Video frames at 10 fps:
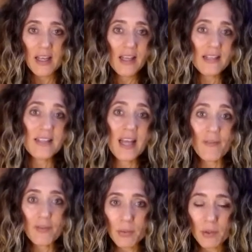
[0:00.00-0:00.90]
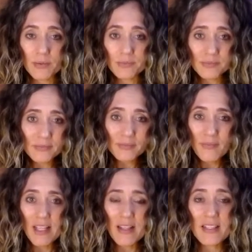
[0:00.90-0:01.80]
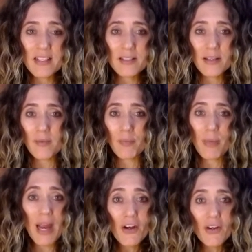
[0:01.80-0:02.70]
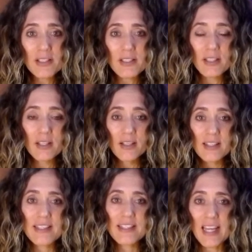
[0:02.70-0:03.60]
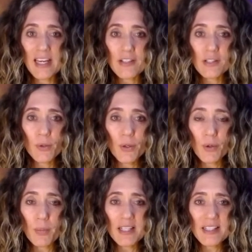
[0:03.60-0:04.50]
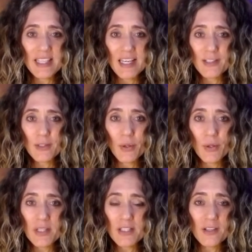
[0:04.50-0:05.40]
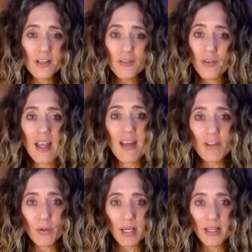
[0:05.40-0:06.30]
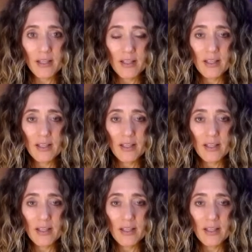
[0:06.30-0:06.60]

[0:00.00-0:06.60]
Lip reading: It's comfortable. There's this apparent status quo, but the status quo is not for everyone.